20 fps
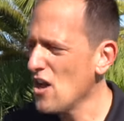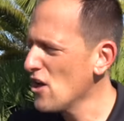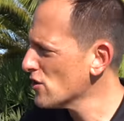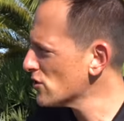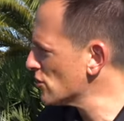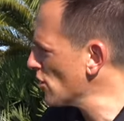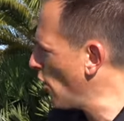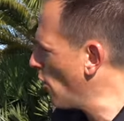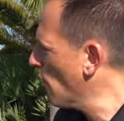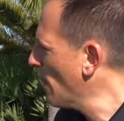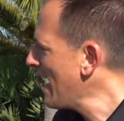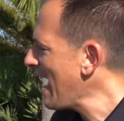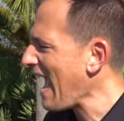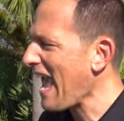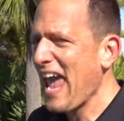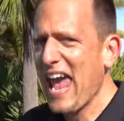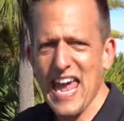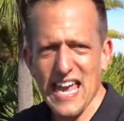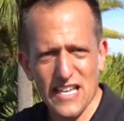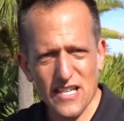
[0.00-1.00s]
So
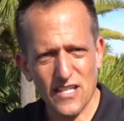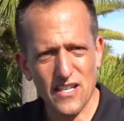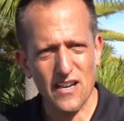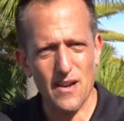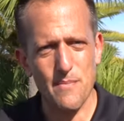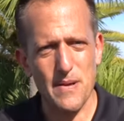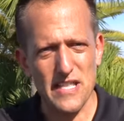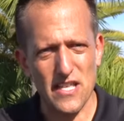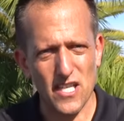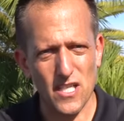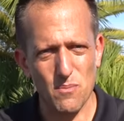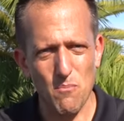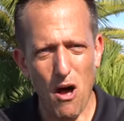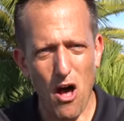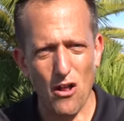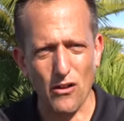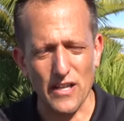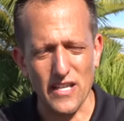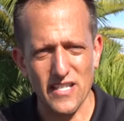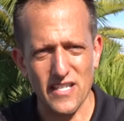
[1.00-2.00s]
A is gonna be the
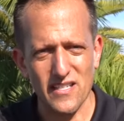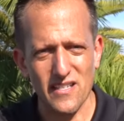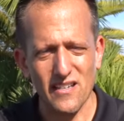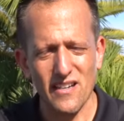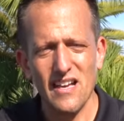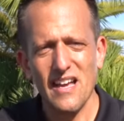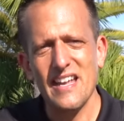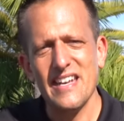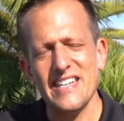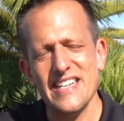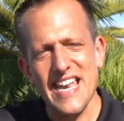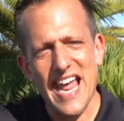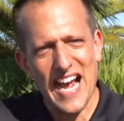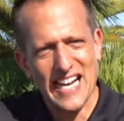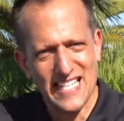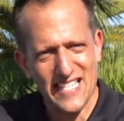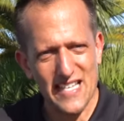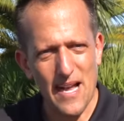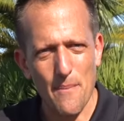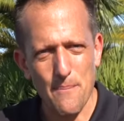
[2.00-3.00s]
smallest,
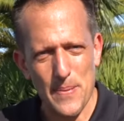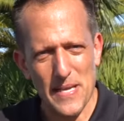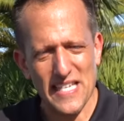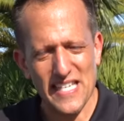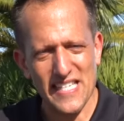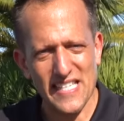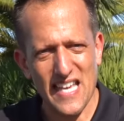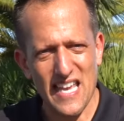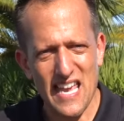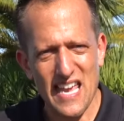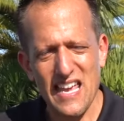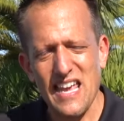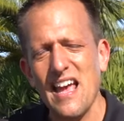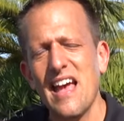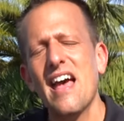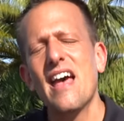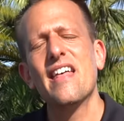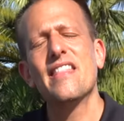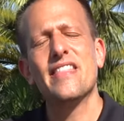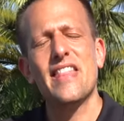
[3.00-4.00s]
next up is C,
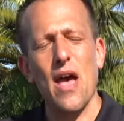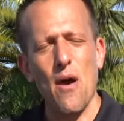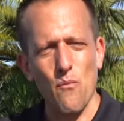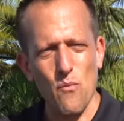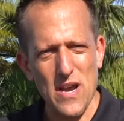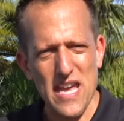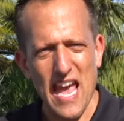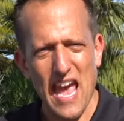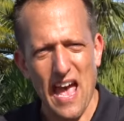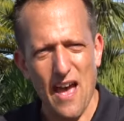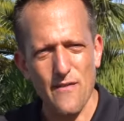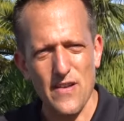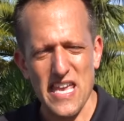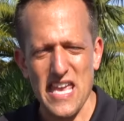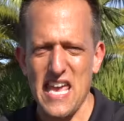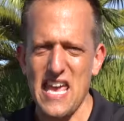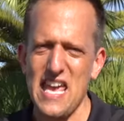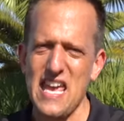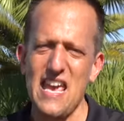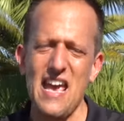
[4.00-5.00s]
then we have
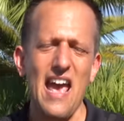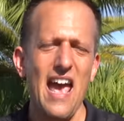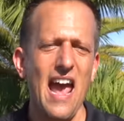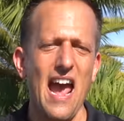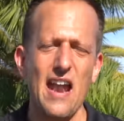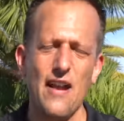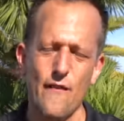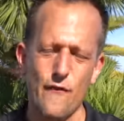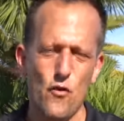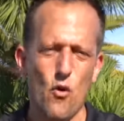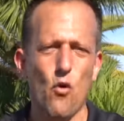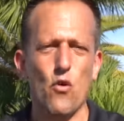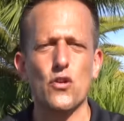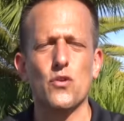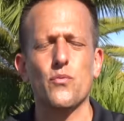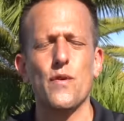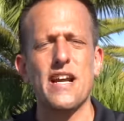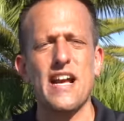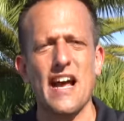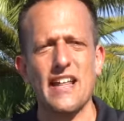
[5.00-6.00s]
E, and of
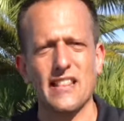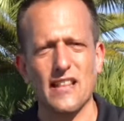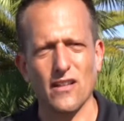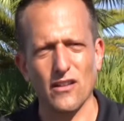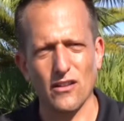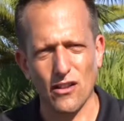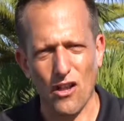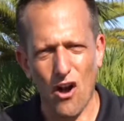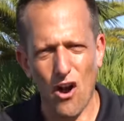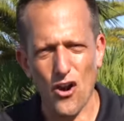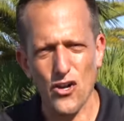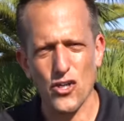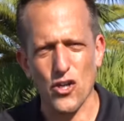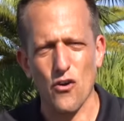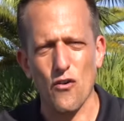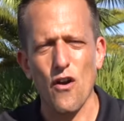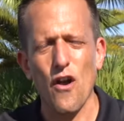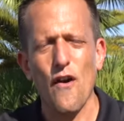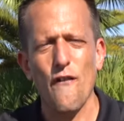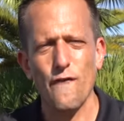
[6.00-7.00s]
course we got the
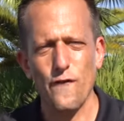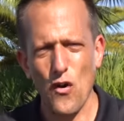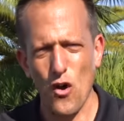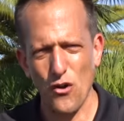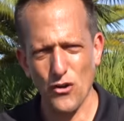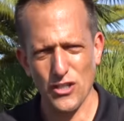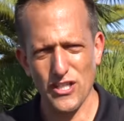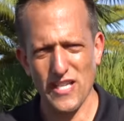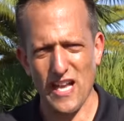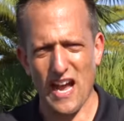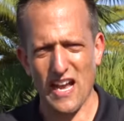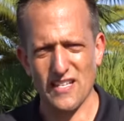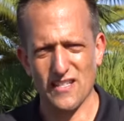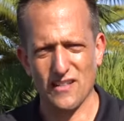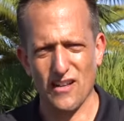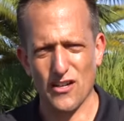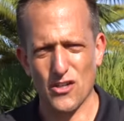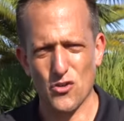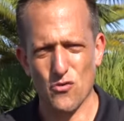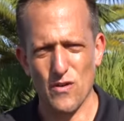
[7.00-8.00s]
larger full-size
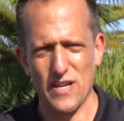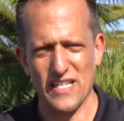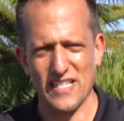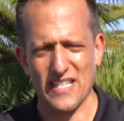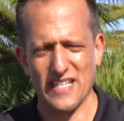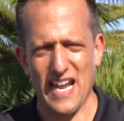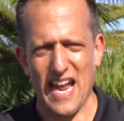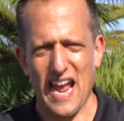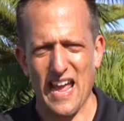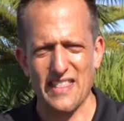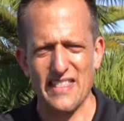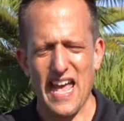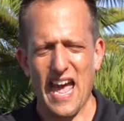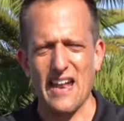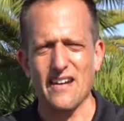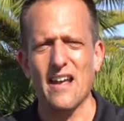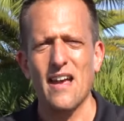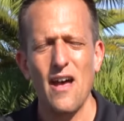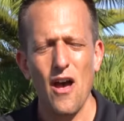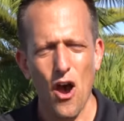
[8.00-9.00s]
luxury sedan,
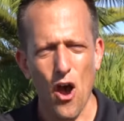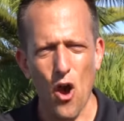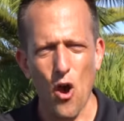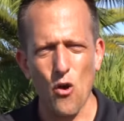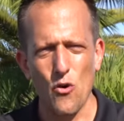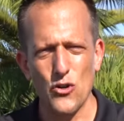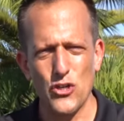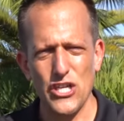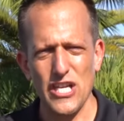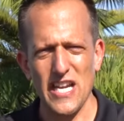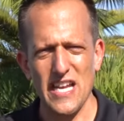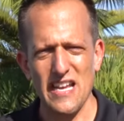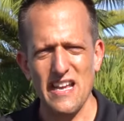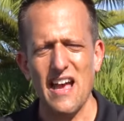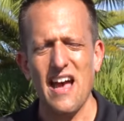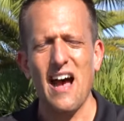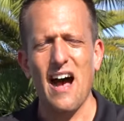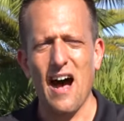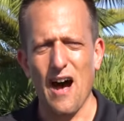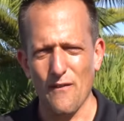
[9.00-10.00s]
that OG
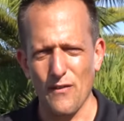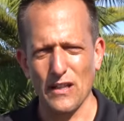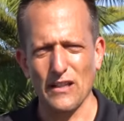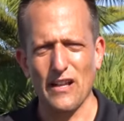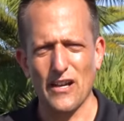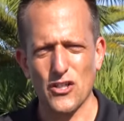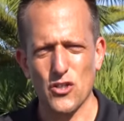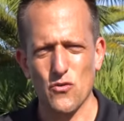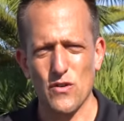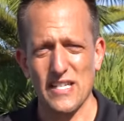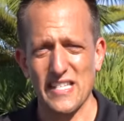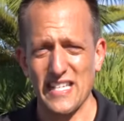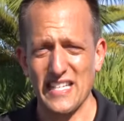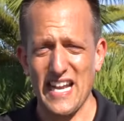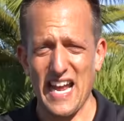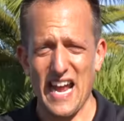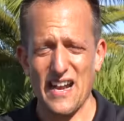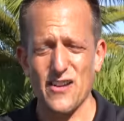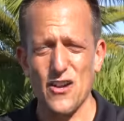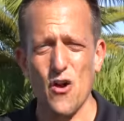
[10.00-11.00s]
of a luxury
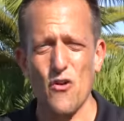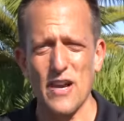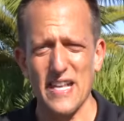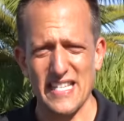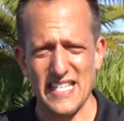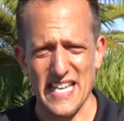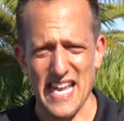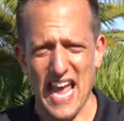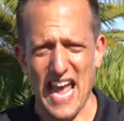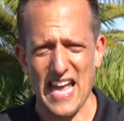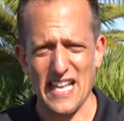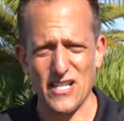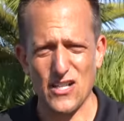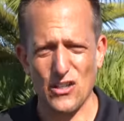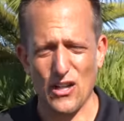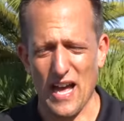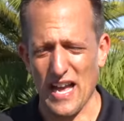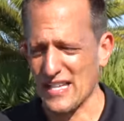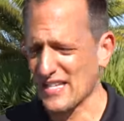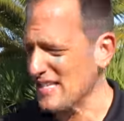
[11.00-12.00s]
sedan known as the
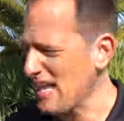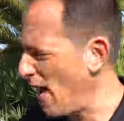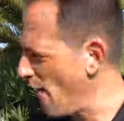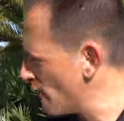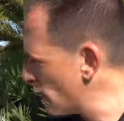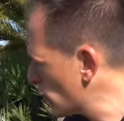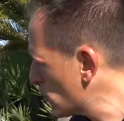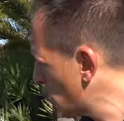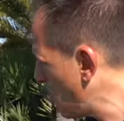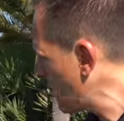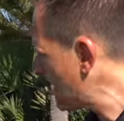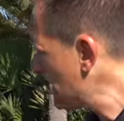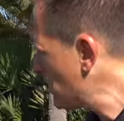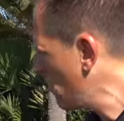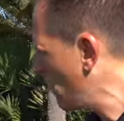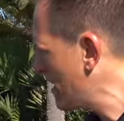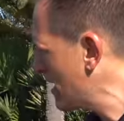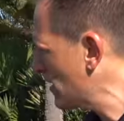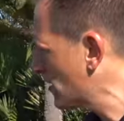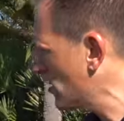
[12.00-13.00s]
S-Class. Now for
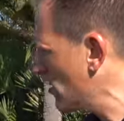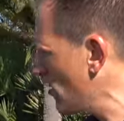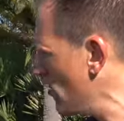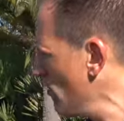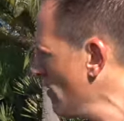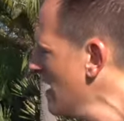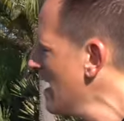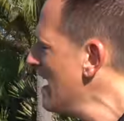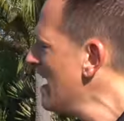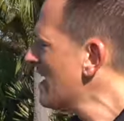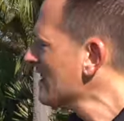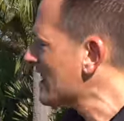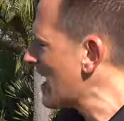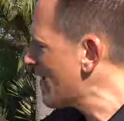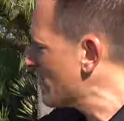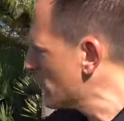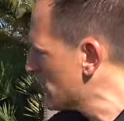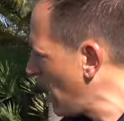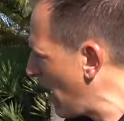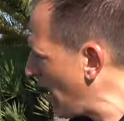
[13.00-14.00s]
2022,
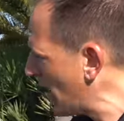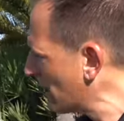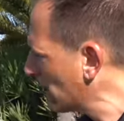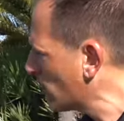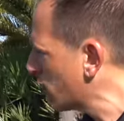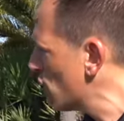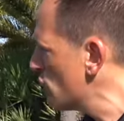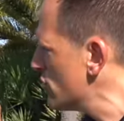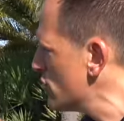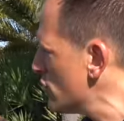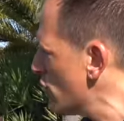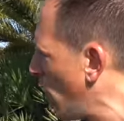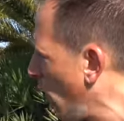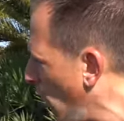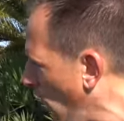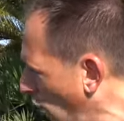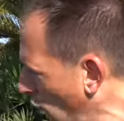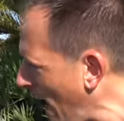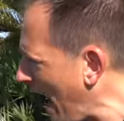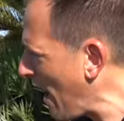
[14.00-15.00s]
they've gone through the
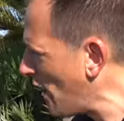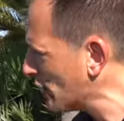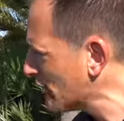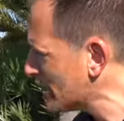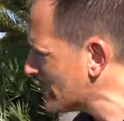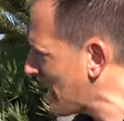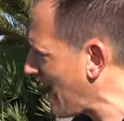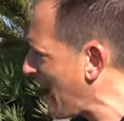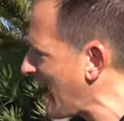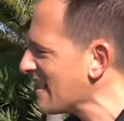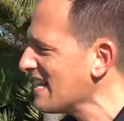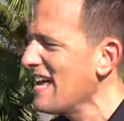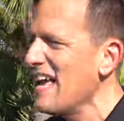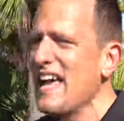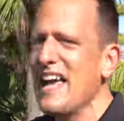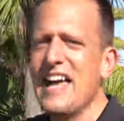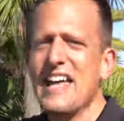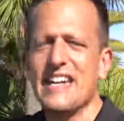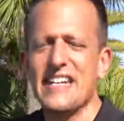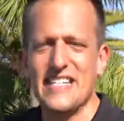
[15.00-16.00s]
whole outside,
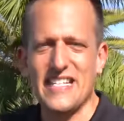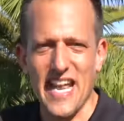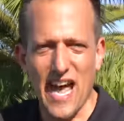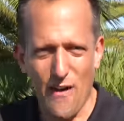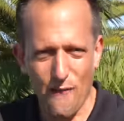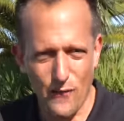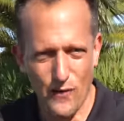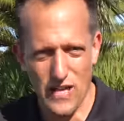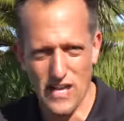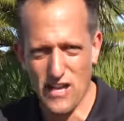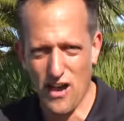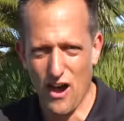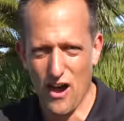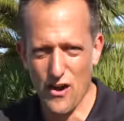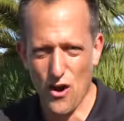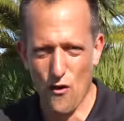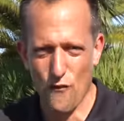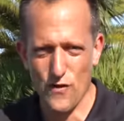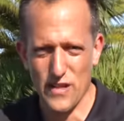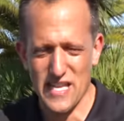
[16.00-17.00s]
definitely gone
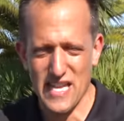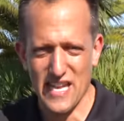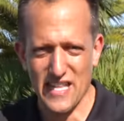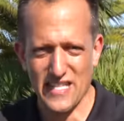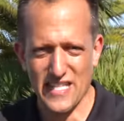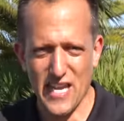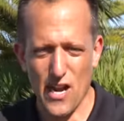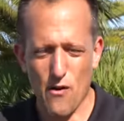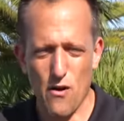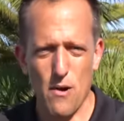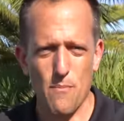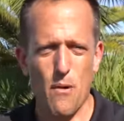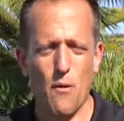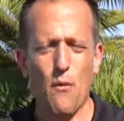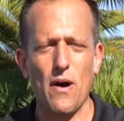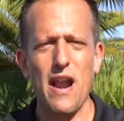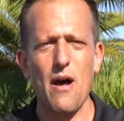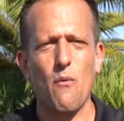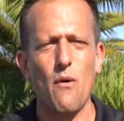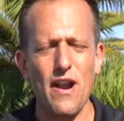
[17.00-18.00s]
over the interior, but
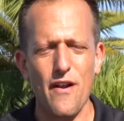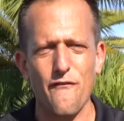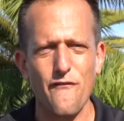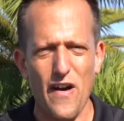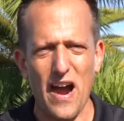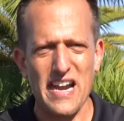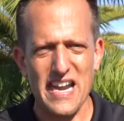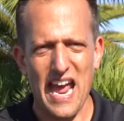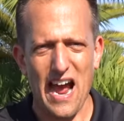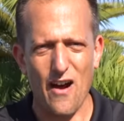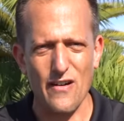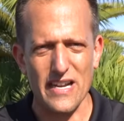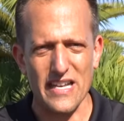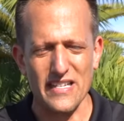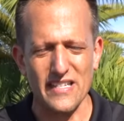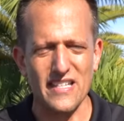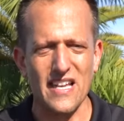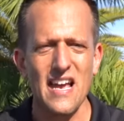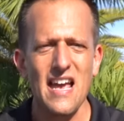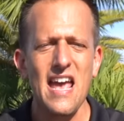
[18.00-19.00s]
what I wanna find out
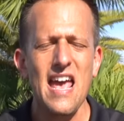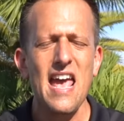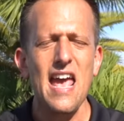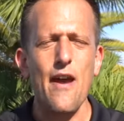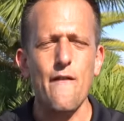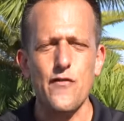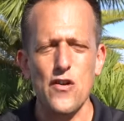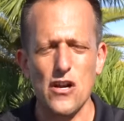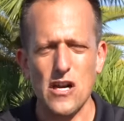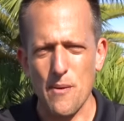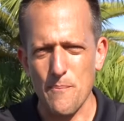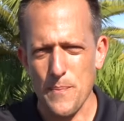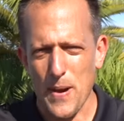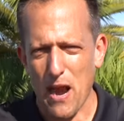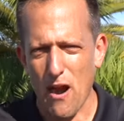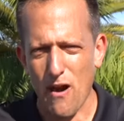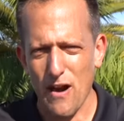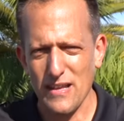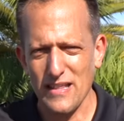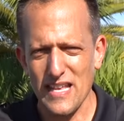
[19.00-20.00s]
is, if you're
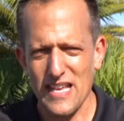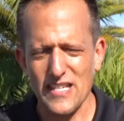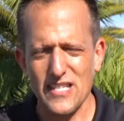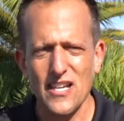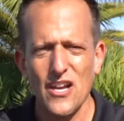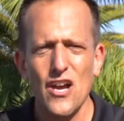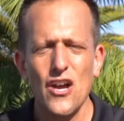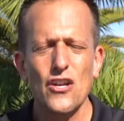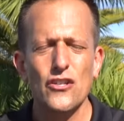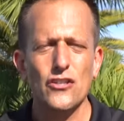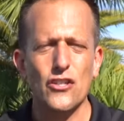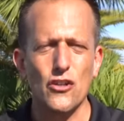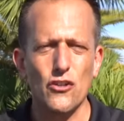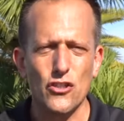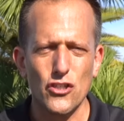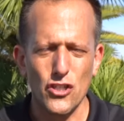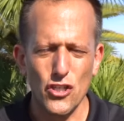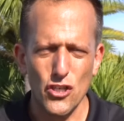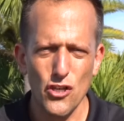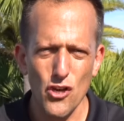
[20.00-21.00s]
comparing this to
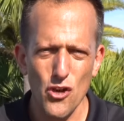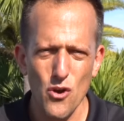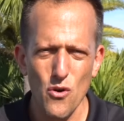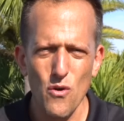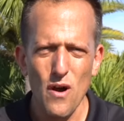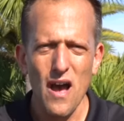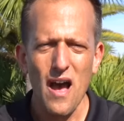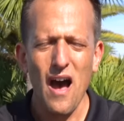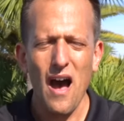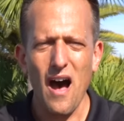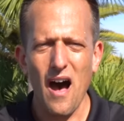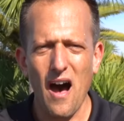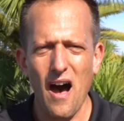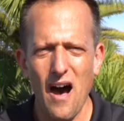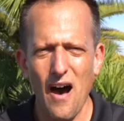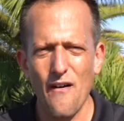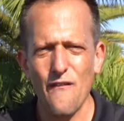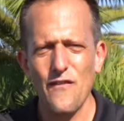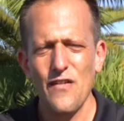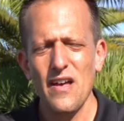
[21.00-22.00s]
two
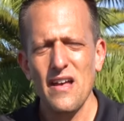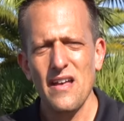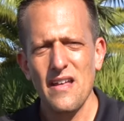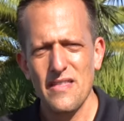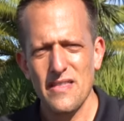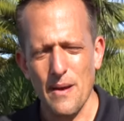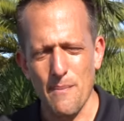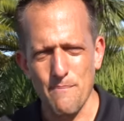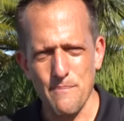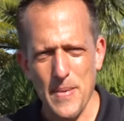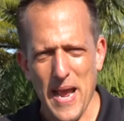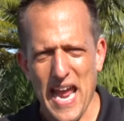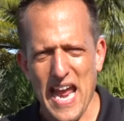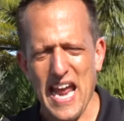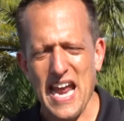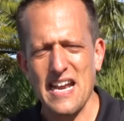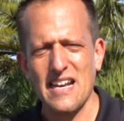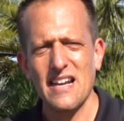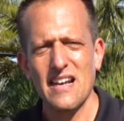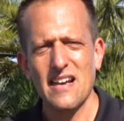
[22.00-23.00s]
of the
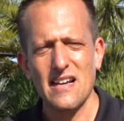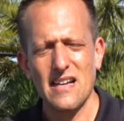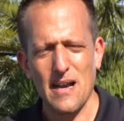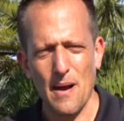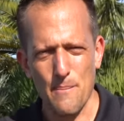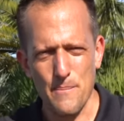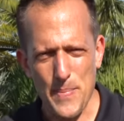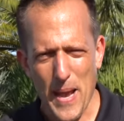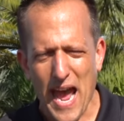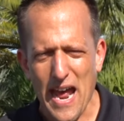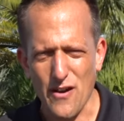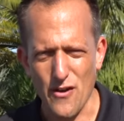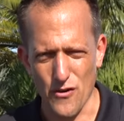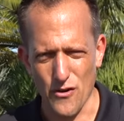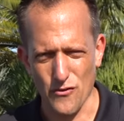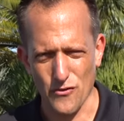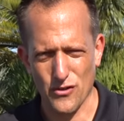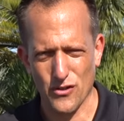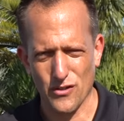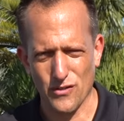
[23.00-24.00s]
main
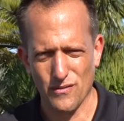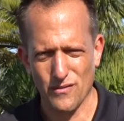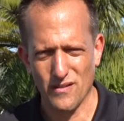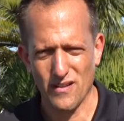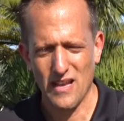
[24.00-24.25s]
competitors